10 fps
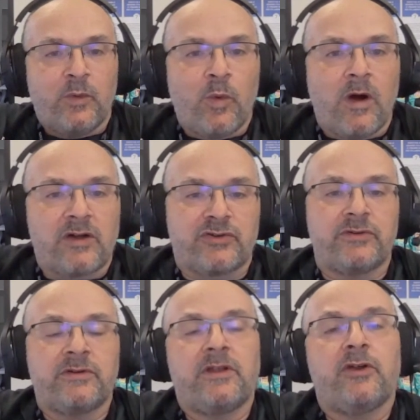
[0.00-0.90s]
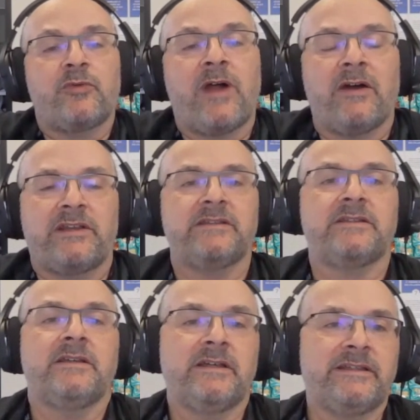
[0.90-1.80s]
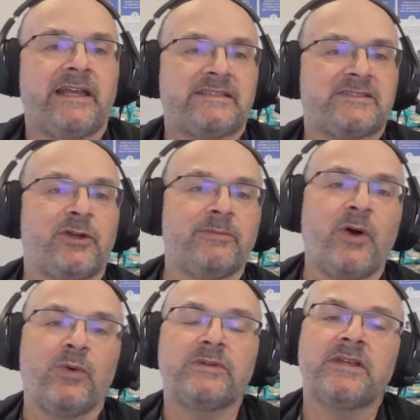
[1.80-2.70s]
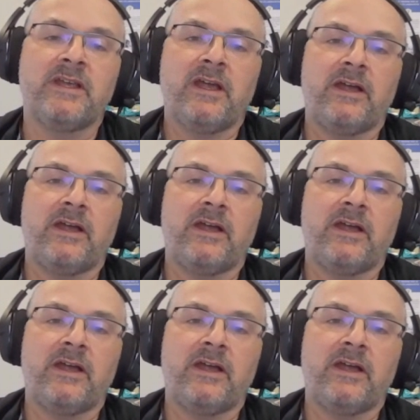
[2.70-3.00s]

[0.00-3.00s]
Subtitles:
water around it, that's the moat.